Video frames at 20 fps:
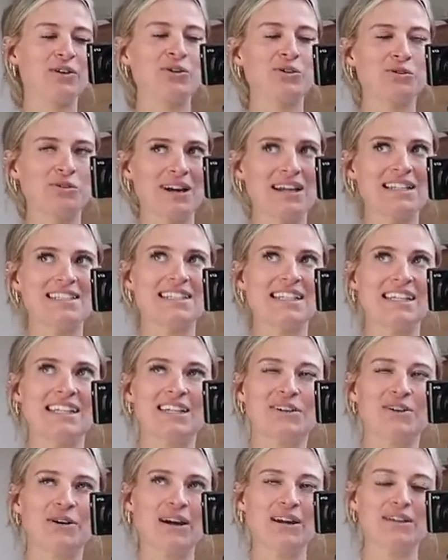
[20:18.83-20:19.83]
already
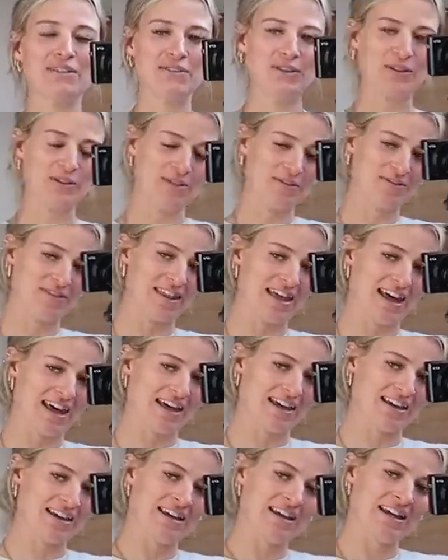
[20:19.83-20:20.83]
quite a few of
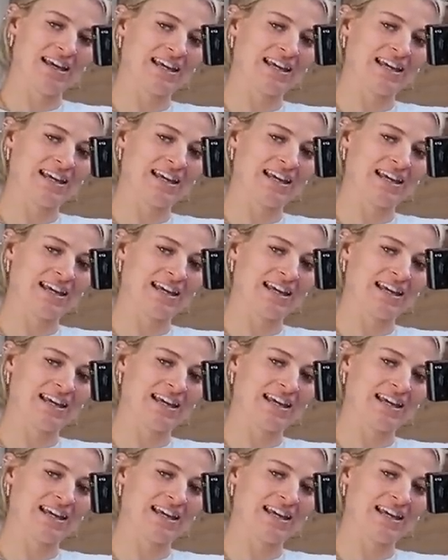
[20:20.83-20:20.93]
their